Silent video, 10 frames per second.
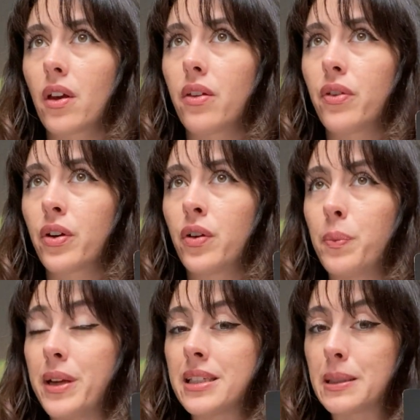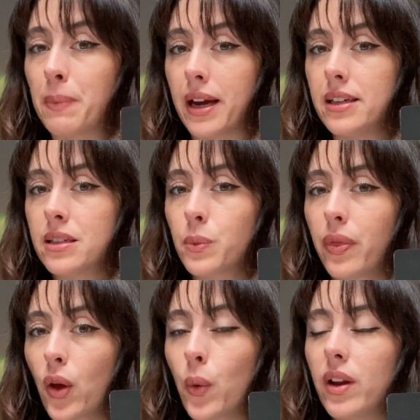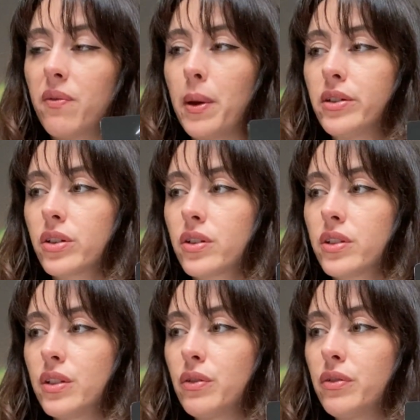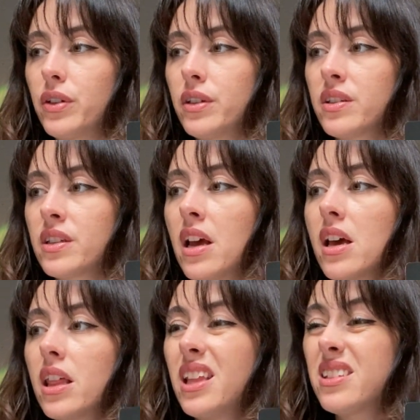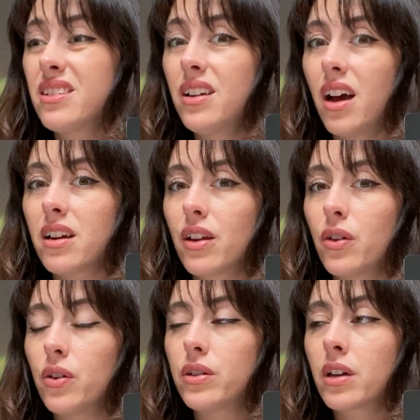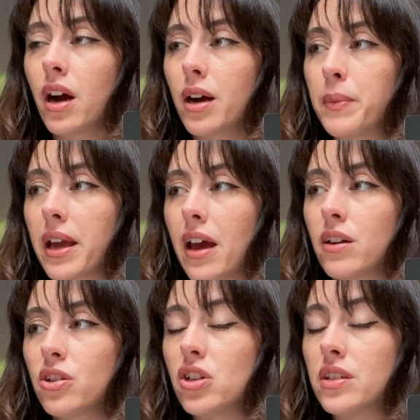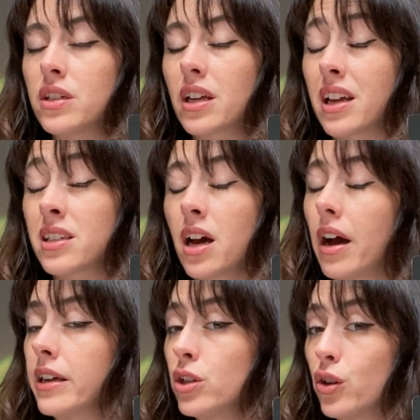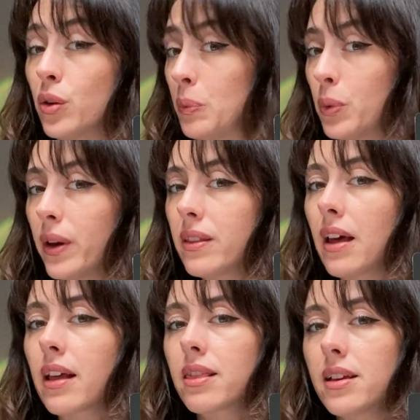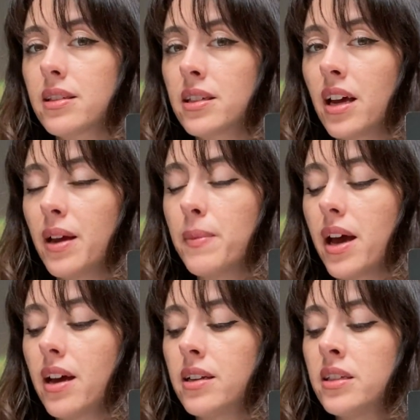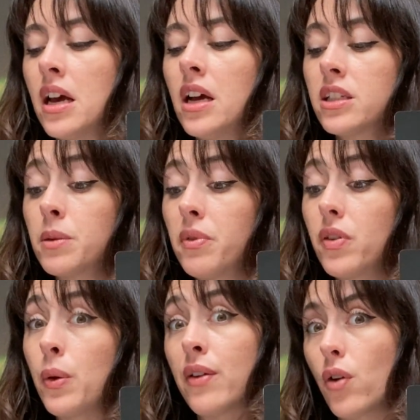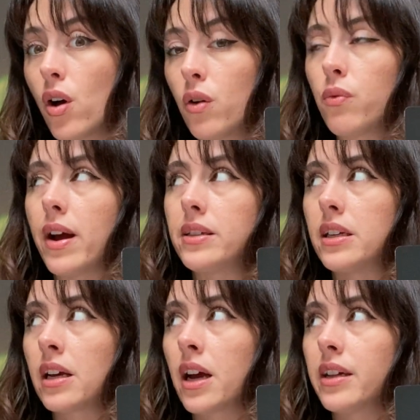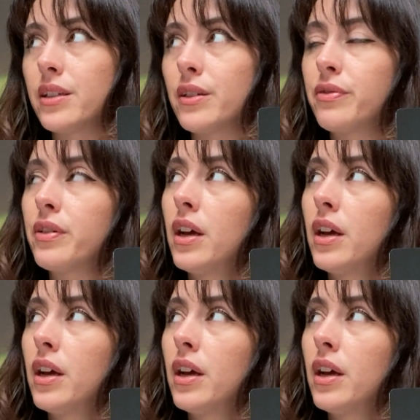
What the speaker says: There could be spite with the Queen of Pentacles in reverse. These are not good karmic energies to get tied up with at this time, and some of you have already kind of